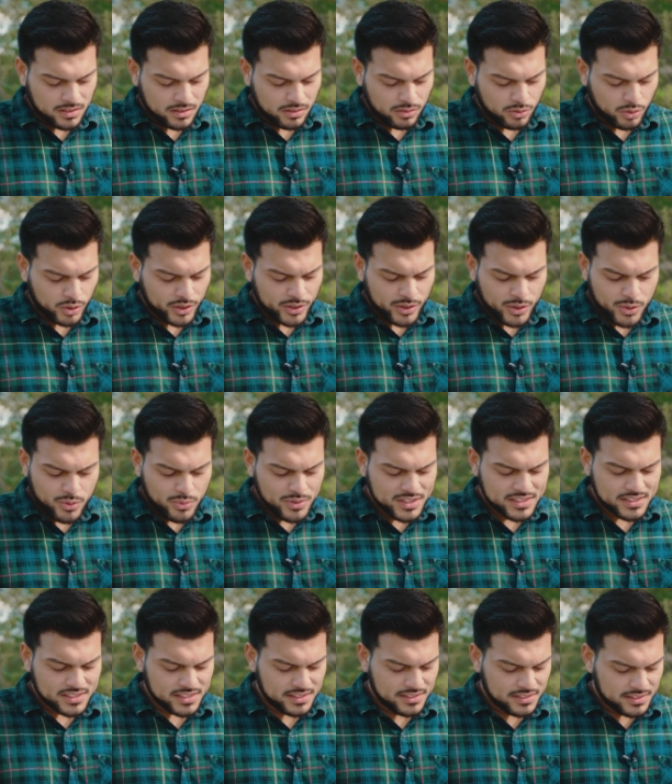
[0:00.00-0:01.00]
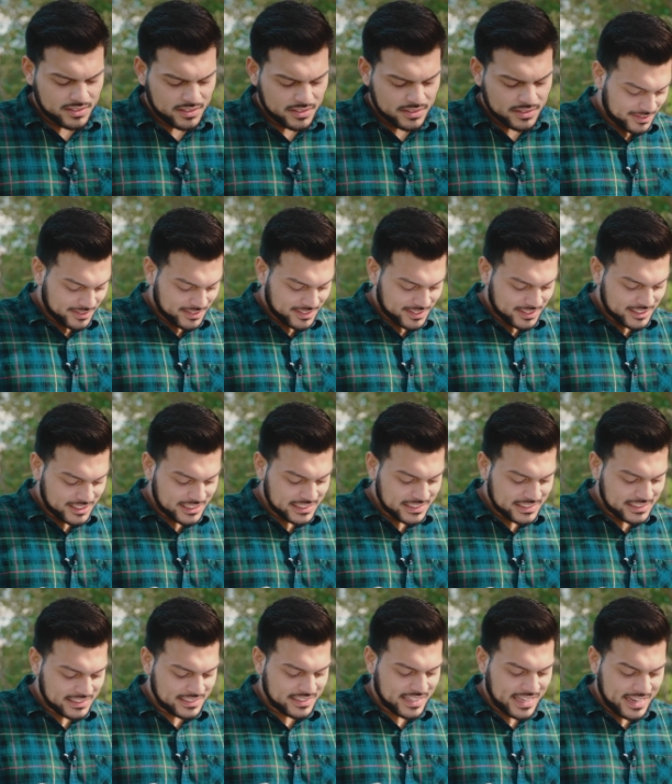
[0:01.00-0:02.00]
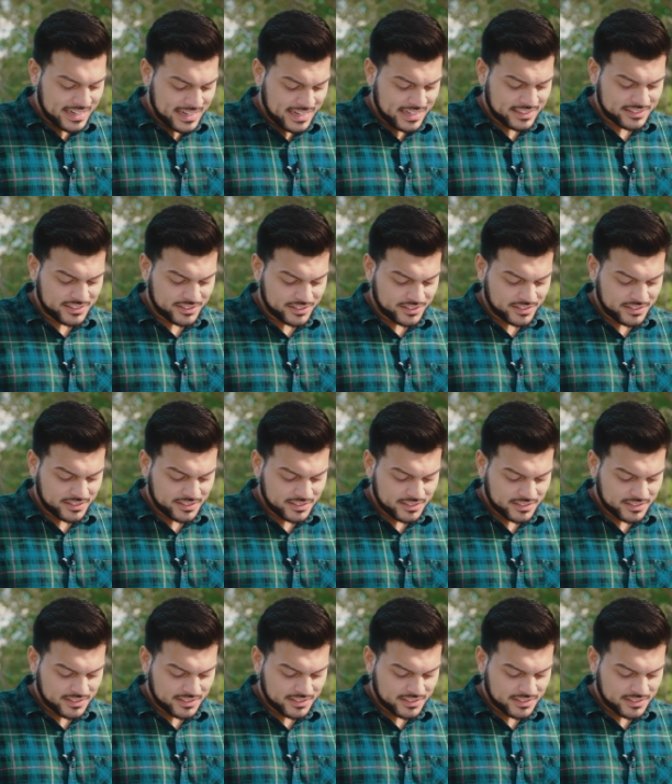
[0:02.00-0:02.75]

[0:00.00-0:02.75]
"Lord, who is it?" Jesus then answered,